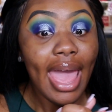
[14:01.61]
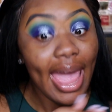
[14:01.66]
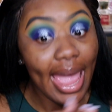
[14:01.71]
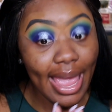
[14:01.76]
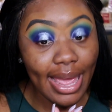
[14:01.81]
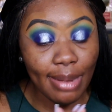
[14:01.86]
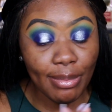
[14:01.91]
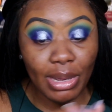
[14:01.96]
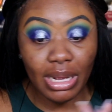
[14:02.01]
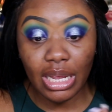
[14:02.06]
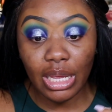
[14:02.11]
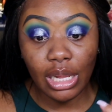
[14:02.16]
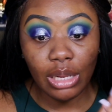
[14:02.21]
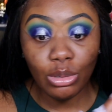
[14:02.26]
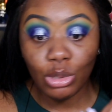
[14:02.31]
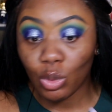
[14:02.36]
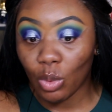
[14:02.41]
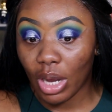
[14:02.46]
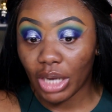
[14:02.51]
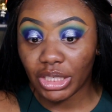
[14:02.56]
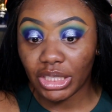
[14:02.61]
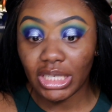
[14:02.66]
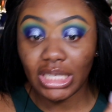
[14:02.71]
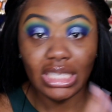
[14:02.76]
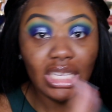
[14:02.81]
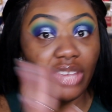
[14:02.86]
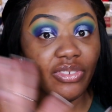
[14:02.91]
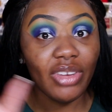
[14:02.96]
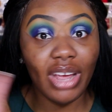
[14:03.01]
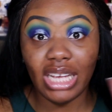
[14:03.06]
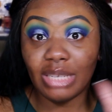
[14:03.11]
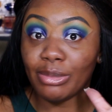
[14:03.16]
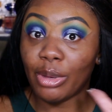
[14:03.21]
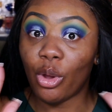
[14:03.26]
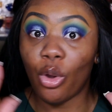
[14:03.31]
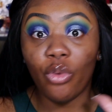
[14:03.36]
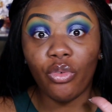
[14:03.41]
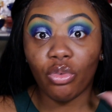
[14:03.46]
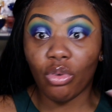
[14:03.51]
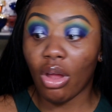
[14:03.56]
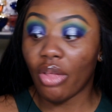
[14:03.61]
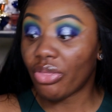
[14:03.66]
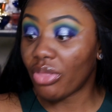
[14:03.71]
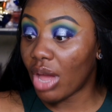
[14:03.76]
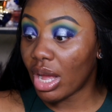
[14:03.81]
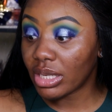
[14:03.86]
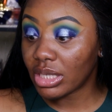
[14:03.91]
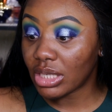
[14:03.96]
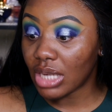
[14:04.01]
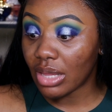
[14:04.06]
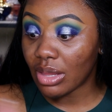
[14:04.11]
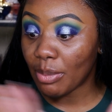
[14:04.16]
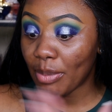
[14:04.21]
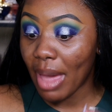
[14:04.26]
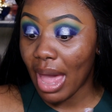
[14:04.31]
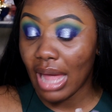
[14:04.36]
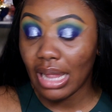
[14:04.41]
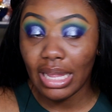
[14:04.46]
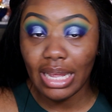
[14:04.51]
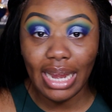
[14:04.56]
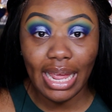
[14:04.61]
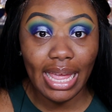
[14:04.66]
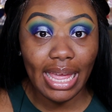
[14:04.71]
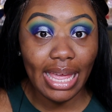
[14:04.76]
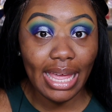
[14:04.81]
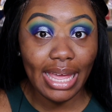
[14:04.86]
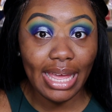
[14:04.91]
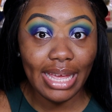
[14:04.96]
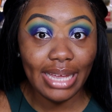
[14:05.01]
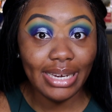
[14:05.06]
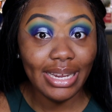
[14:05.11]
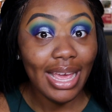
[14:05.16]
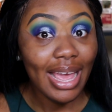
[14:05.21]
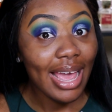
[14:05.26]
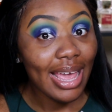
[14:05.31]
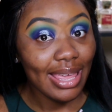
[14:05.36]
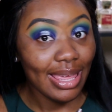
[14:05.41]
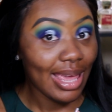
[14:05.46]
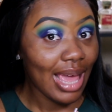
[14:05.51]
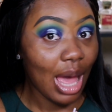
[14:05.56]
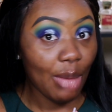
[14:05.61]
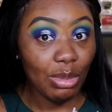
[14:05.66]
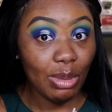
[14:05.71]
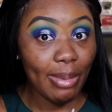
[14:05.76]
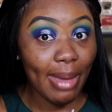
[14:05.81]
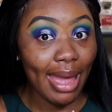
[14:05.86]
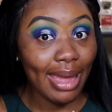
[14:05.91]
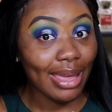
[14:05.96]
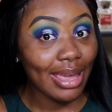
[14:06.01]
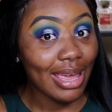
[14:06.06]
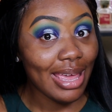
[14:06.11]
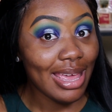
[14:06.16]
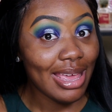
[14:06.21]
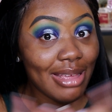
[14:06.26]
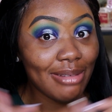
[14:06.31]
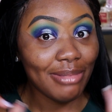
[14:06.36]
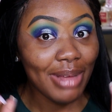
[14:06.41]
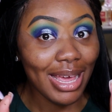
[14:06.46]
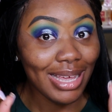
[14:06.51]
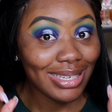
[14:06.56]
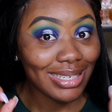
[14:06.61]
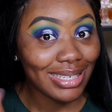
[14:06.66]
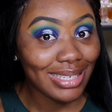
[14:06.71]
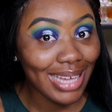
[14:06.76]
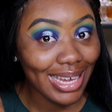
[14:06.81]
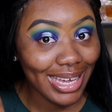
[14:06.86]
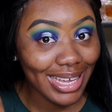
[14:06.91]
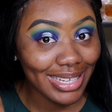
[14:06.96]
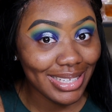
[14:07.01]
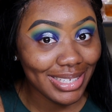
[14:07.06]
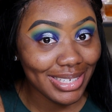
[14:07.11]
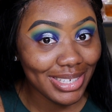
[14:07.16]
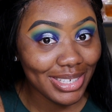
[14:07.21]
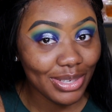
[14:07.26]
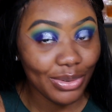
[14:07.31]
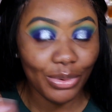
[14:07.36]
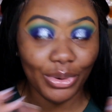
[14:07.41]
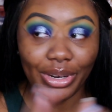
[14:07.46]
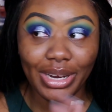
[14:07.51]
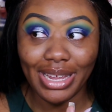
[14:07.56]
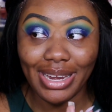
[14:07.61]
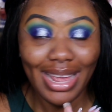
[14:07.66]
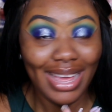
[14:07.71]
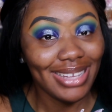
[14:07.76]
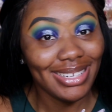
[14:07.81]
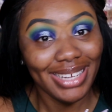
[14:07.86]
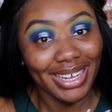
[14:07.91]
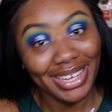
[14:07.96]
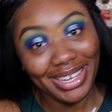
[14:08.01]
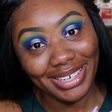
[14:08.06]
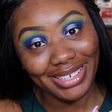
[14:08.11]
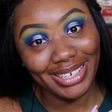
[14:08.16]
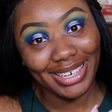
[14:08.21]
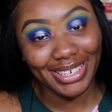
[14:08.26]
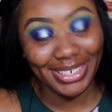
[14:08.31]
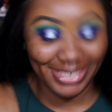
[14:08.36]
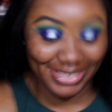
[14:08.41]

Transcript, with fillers: And I'm gonna include swatches, give you guys my overall thoughts on the palette, and yeah, I'll be back in seconds, or in a second.